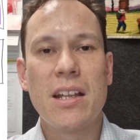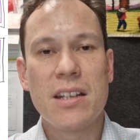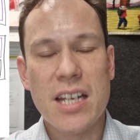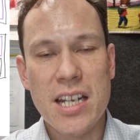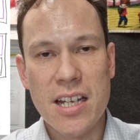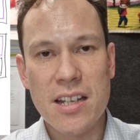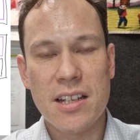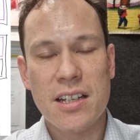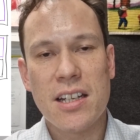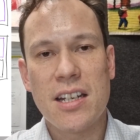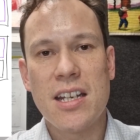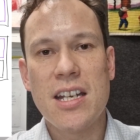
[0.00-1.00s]
Here the
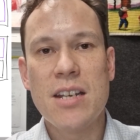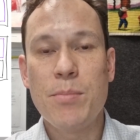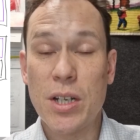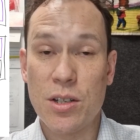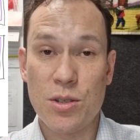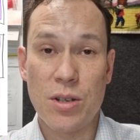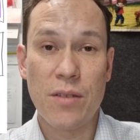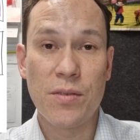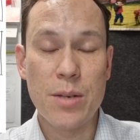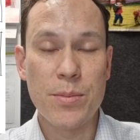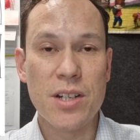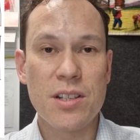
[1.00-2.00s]
key, because you have
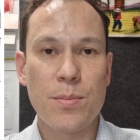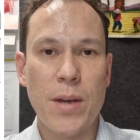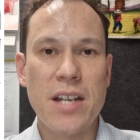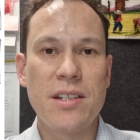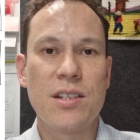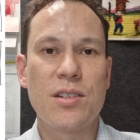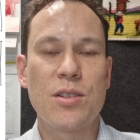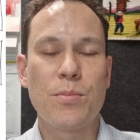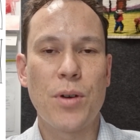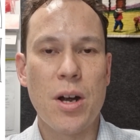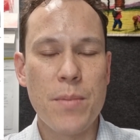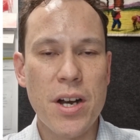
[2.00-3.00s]
limited space, is to
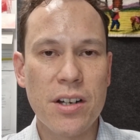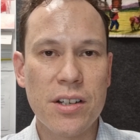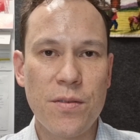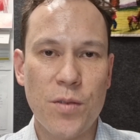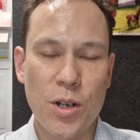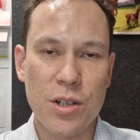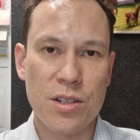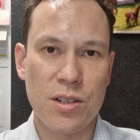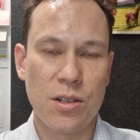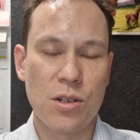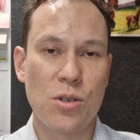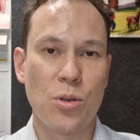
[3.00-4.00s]
primarily focus
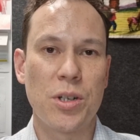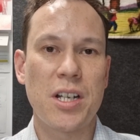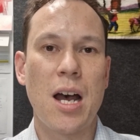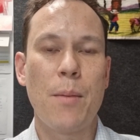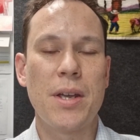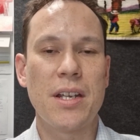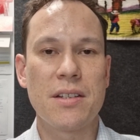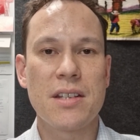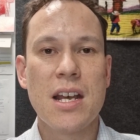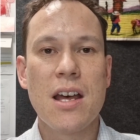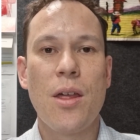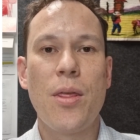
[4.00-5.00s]
on the shortcomings
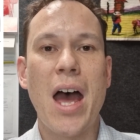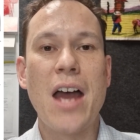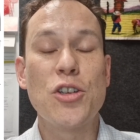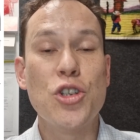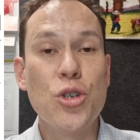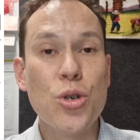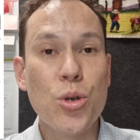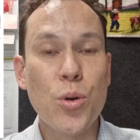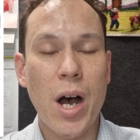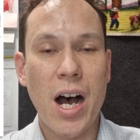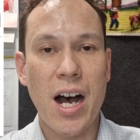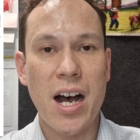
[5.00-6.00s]
that you
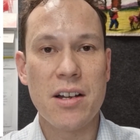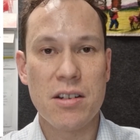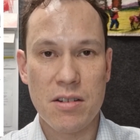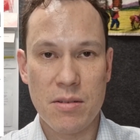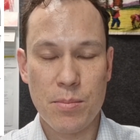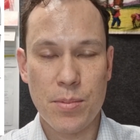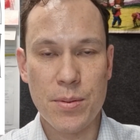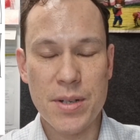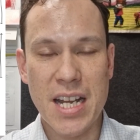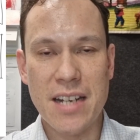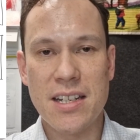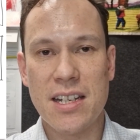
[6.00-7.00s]
are
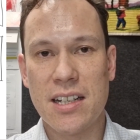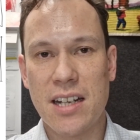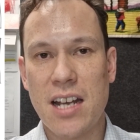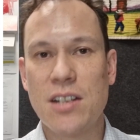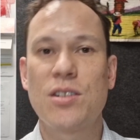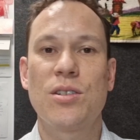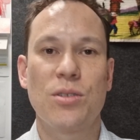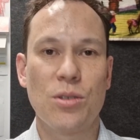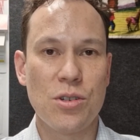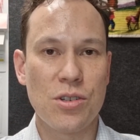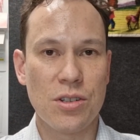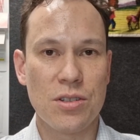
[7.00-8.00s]
presenting a
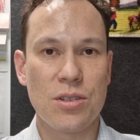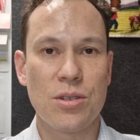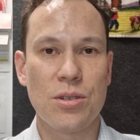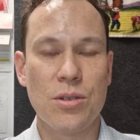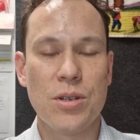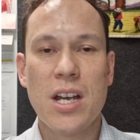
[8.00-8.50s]
solution to.